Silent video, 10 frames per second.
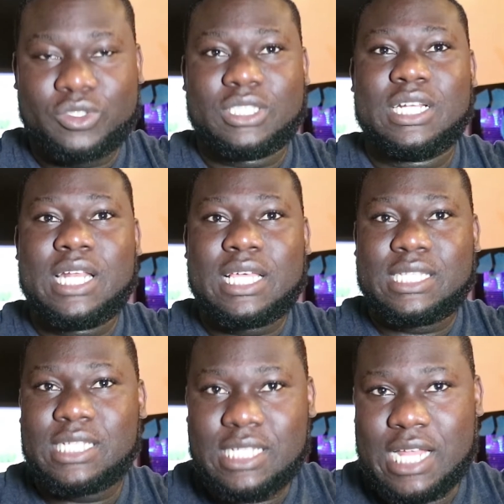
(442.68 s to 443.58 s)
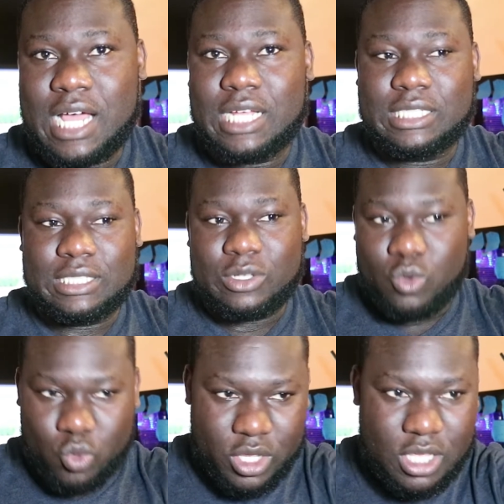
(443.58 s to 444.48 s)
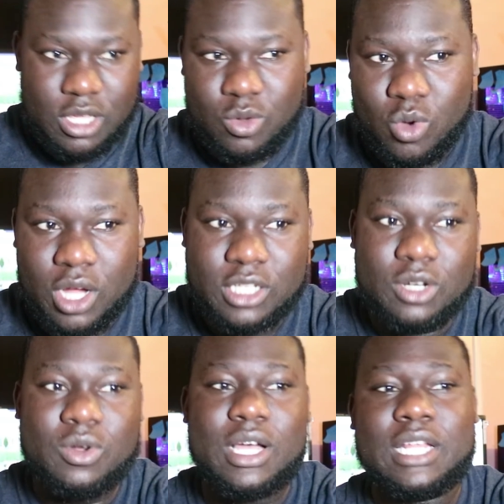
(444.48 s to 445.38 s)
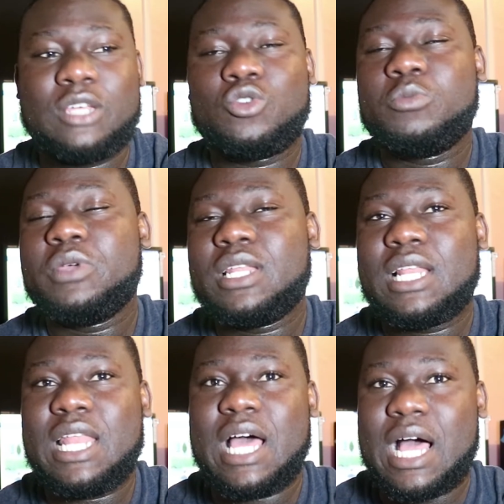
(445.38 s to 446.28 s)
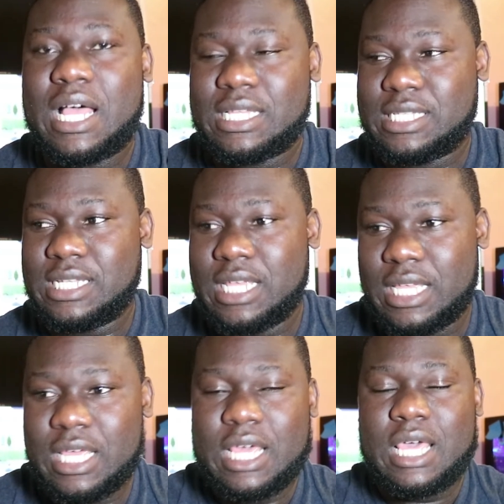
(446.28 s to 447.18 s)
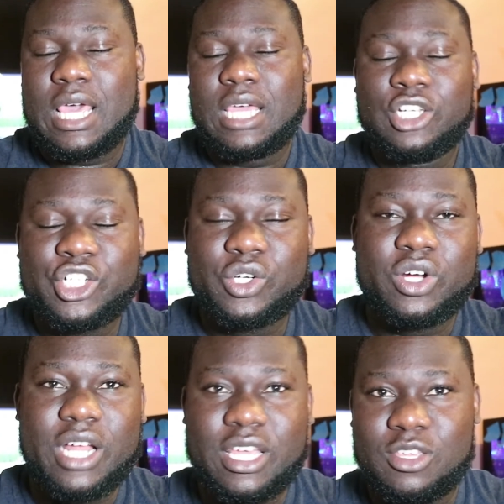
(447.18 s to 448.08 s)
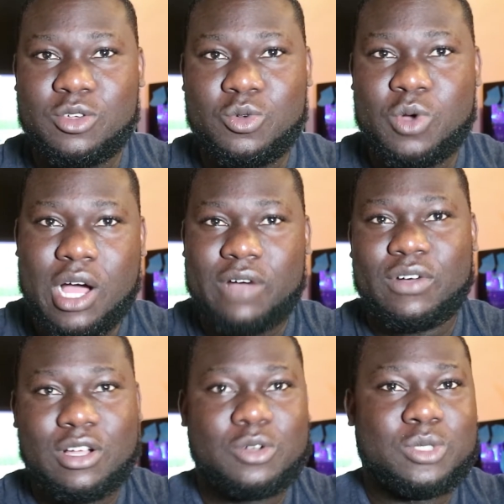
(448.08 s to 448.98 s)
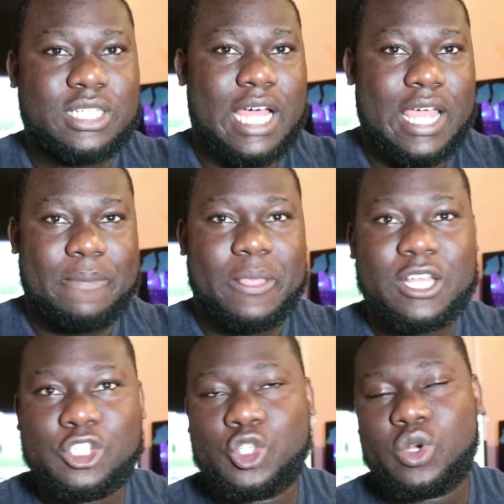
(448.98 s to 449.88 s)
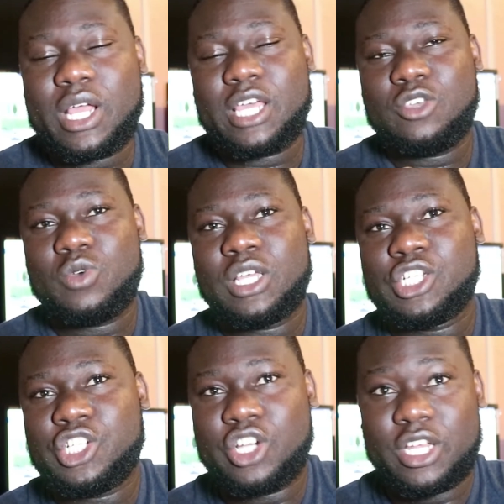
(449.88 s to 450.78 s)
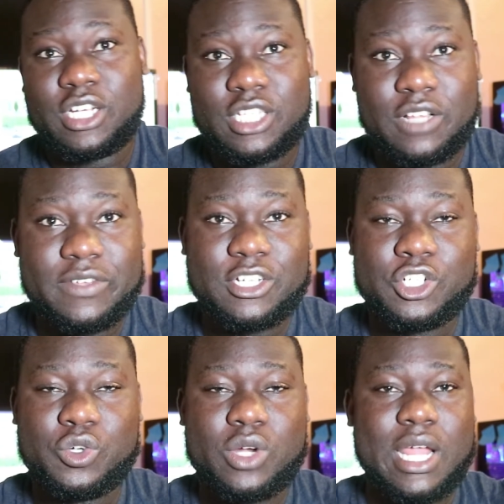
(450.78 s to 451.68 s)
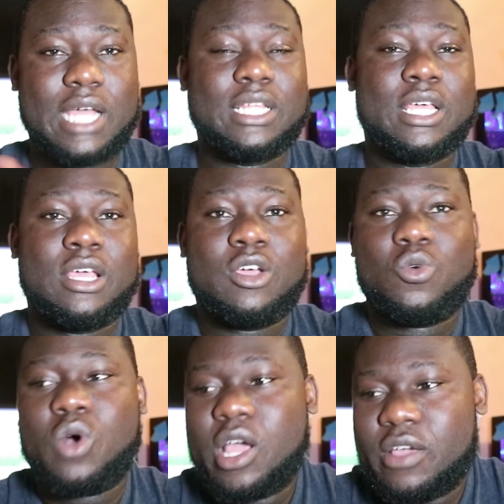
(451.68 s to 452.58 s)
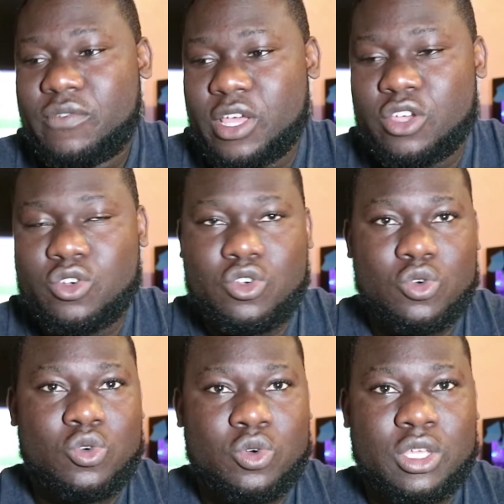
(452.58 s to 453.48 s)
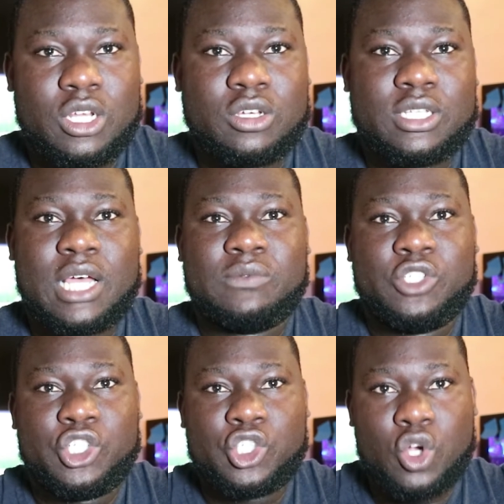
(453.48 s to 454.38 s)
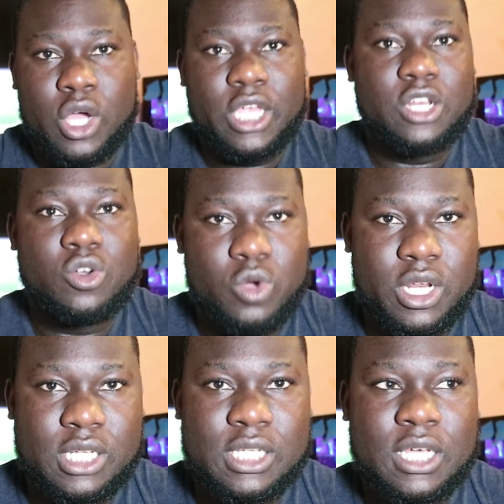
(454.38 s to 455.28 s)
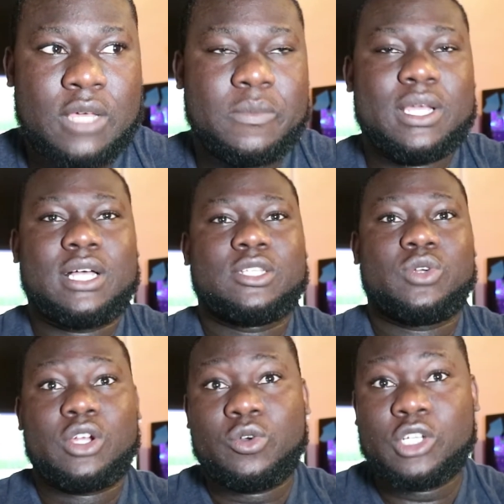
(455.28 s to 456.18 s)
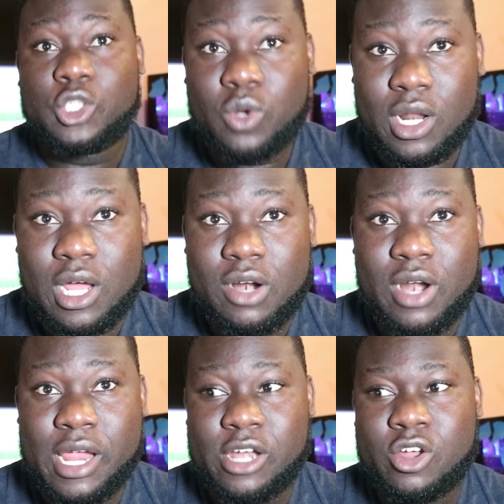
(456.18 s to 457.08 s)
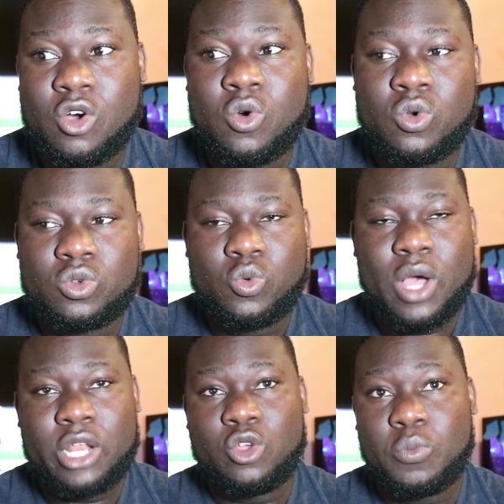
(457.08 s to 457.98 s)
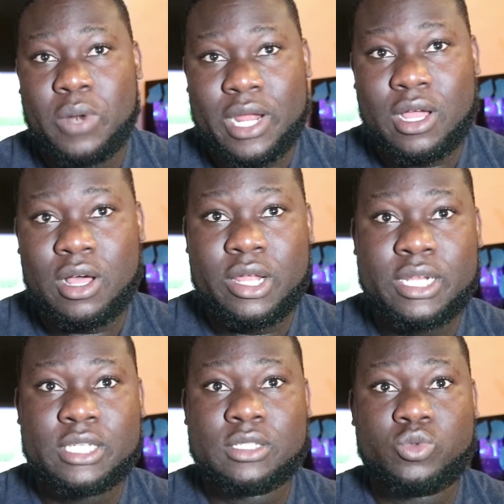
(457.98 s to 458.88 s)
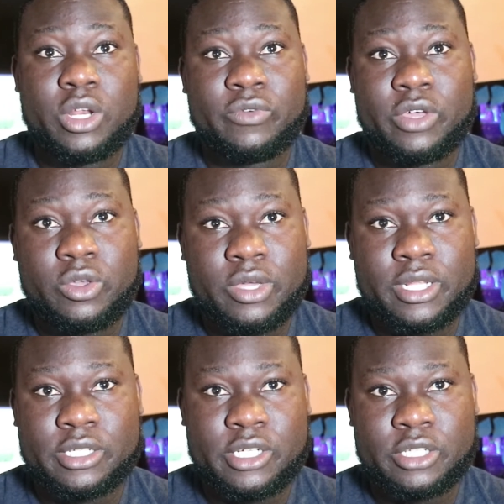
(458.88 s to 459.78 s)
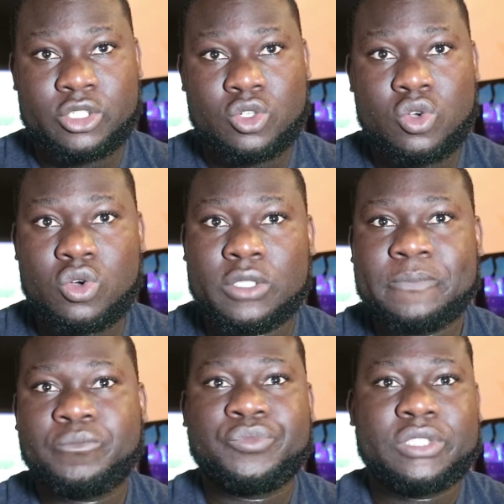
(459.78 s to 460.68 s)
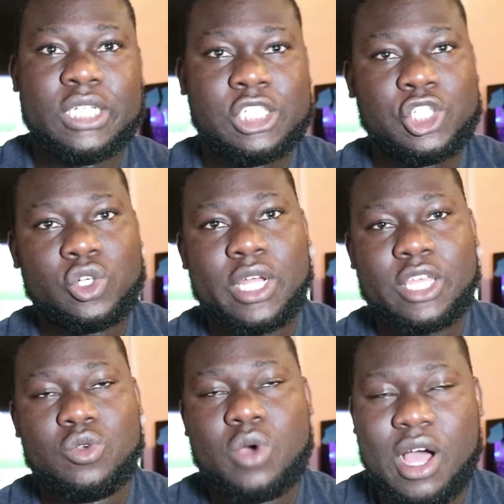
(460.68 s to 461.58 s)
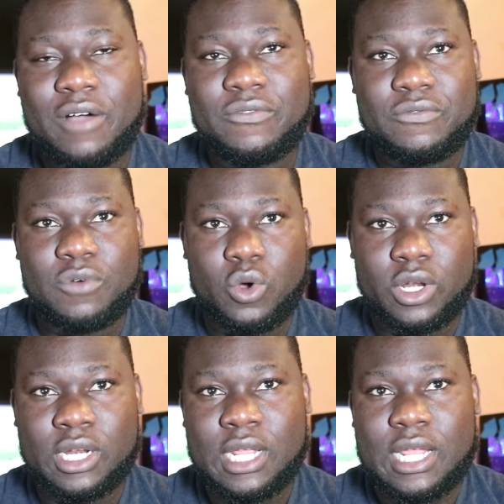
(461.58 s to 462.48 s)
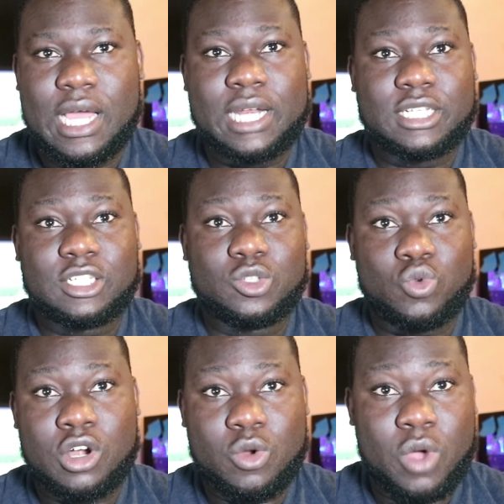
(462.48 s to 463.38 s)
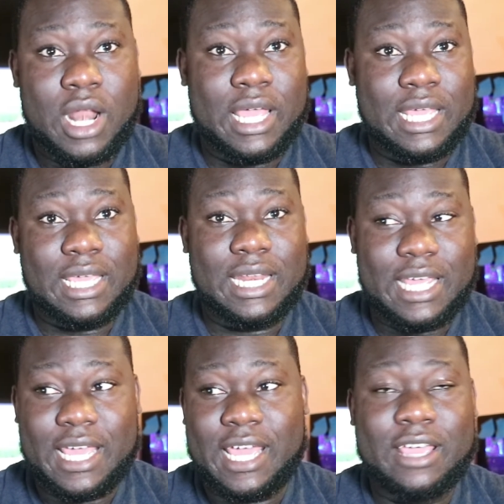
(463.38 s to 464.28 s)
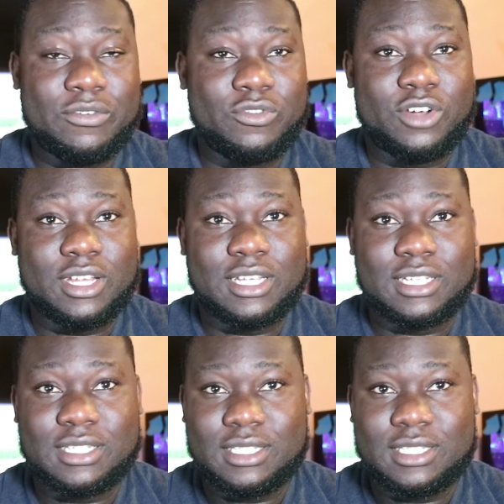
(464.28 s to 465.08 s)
The next thing that we want to look at, it will be the last thing: ensure that you have a good time, ensure that you enjoy yourself, ensure that whatever you do, you just have joy doing it, because we're going through a lot right now. While you plan all of this, whenever you get a chance to go, ensure that you have fun and it is worthwhile, and get every